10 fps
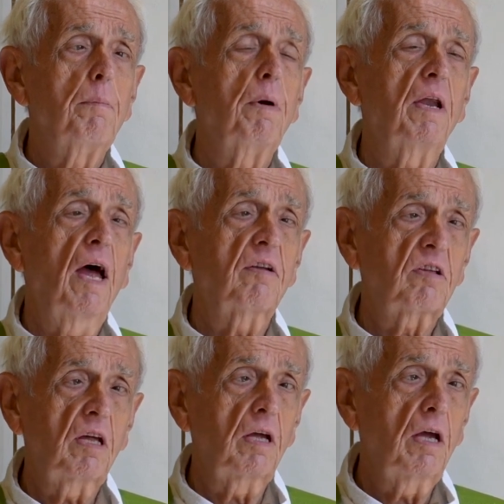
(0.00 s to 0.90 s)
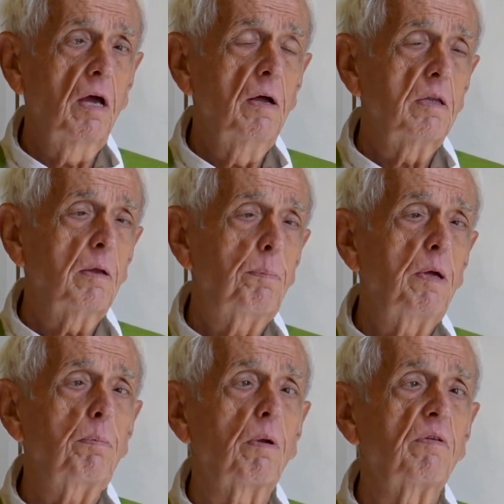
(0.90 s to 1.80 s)
but asking the
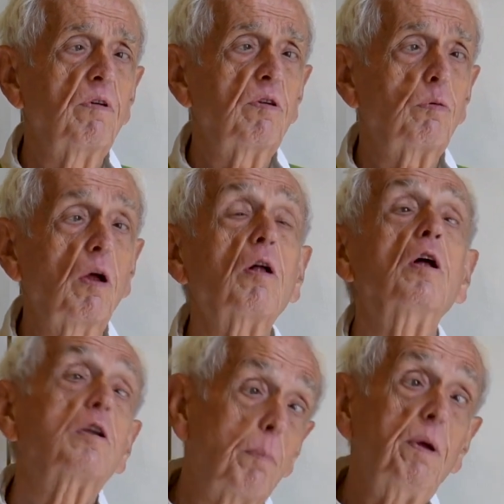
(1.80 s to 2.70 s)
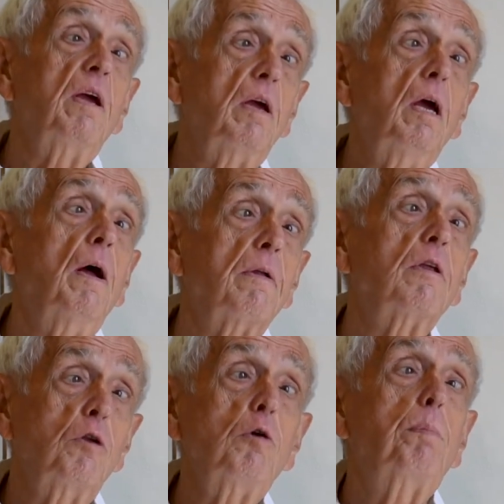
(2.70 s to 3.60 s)
people of Israel to be
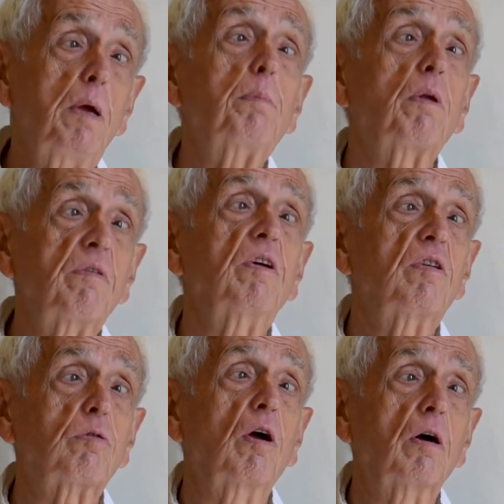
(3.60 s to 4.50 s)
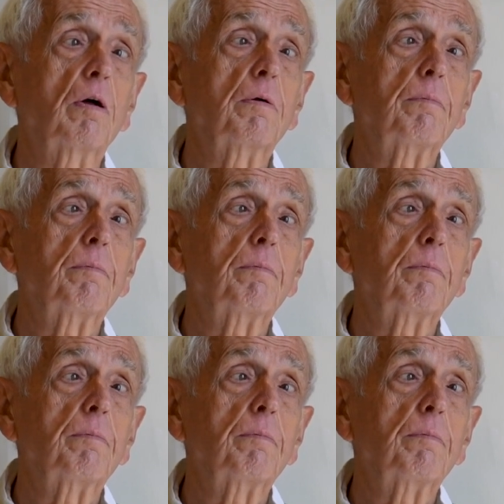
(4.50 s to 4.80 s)
the new people of Israel,